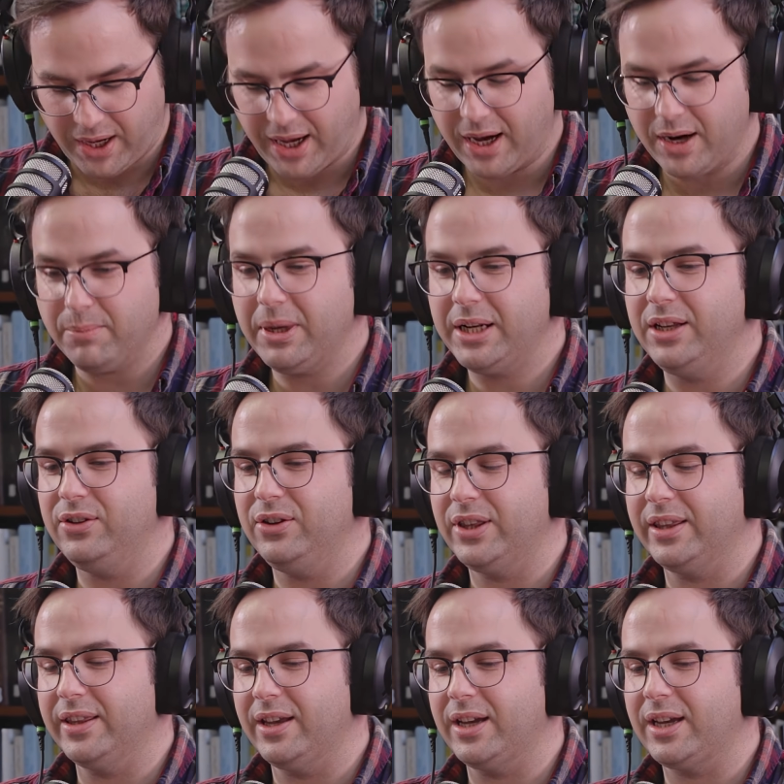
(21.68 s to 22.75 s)
How many do you
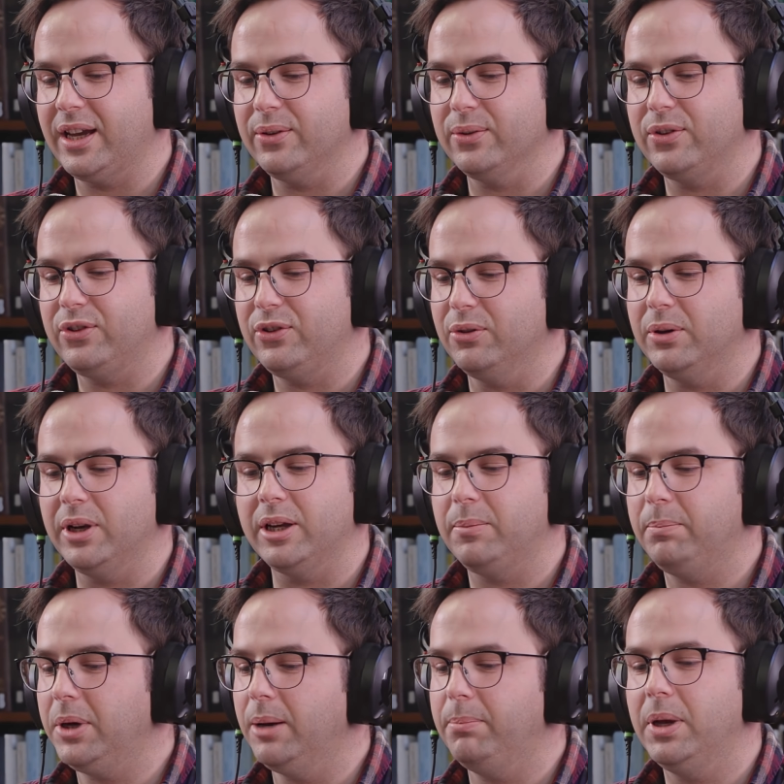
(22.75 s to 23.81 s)
think that accounts to,
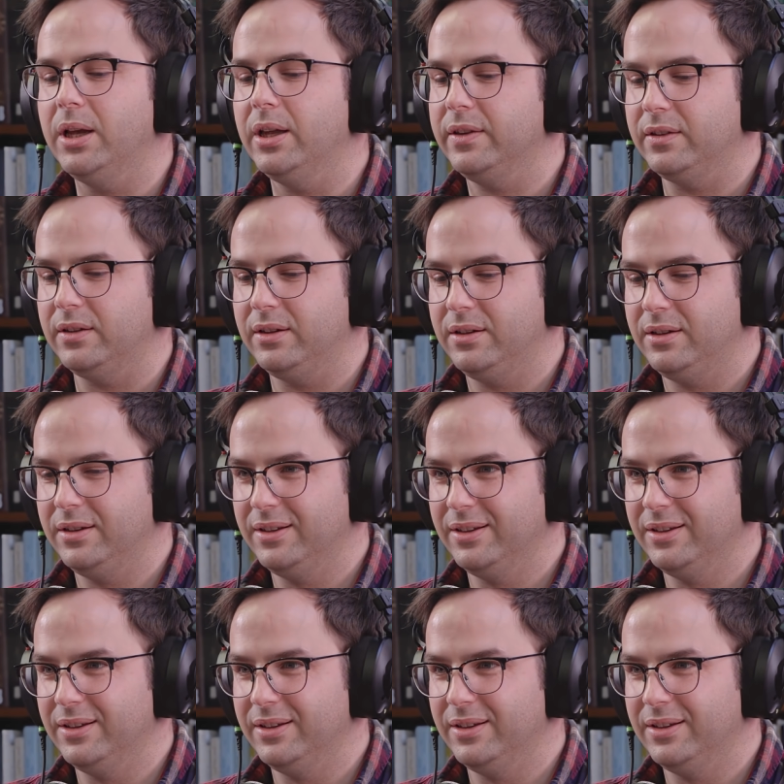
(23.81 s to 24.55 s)
like, per person?